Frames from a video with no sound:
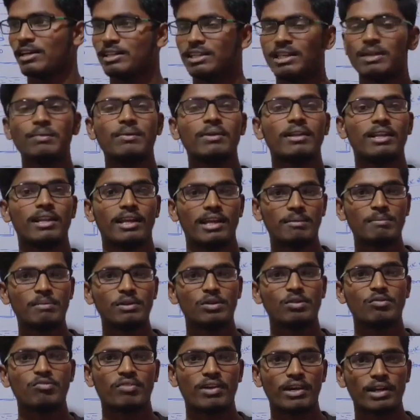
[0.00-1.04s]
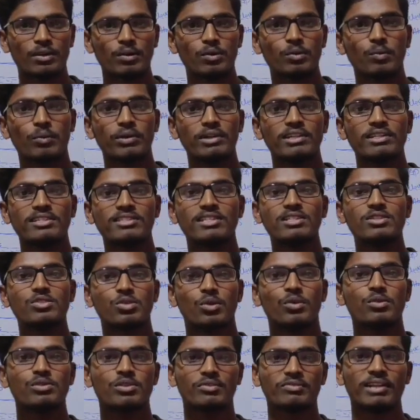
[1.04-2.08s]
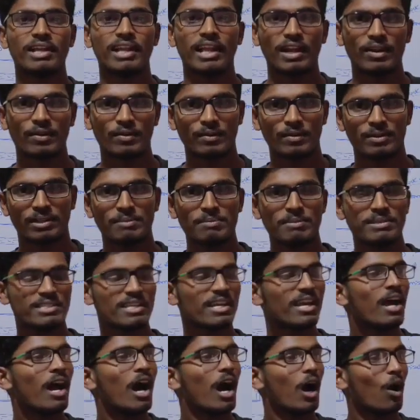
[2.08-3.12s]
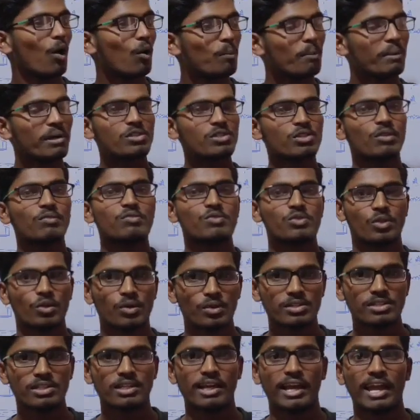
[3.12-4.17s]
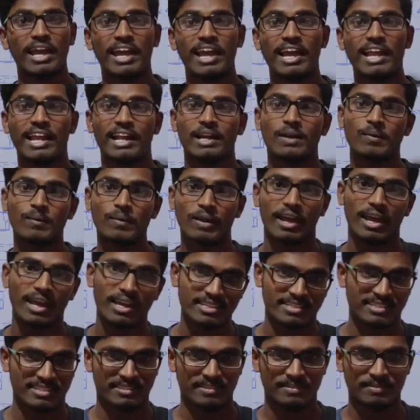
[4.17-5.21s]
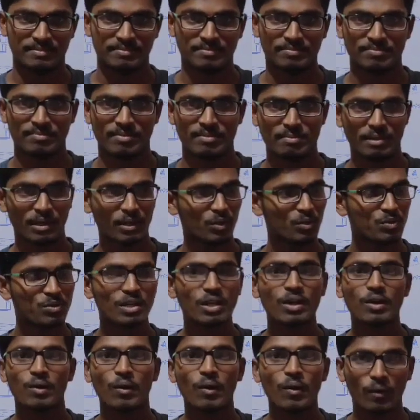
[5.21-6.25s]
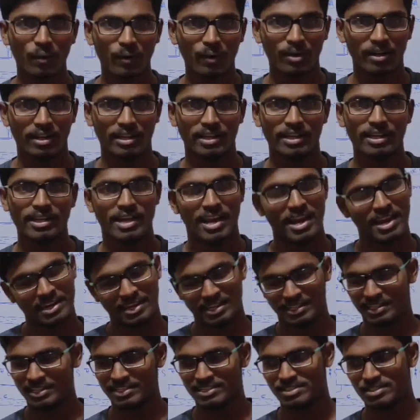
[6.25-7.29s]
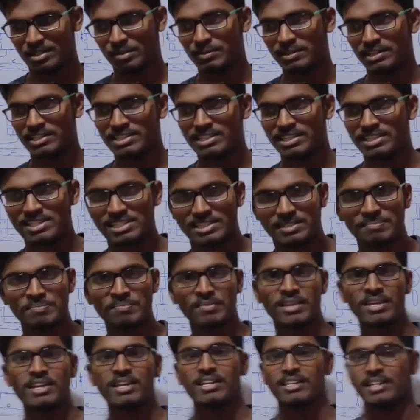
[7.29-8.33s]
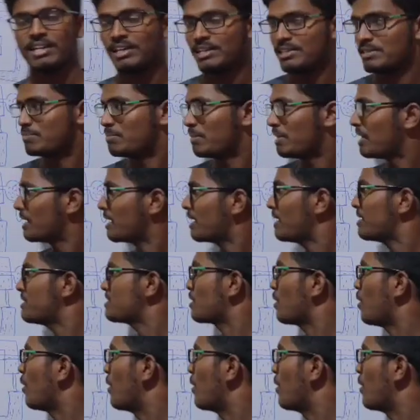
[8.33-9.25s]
they will able to find out what is the charge of the electron. That means how much of charge an electron has by using clock oil. And this is our discussion, that is Millikan's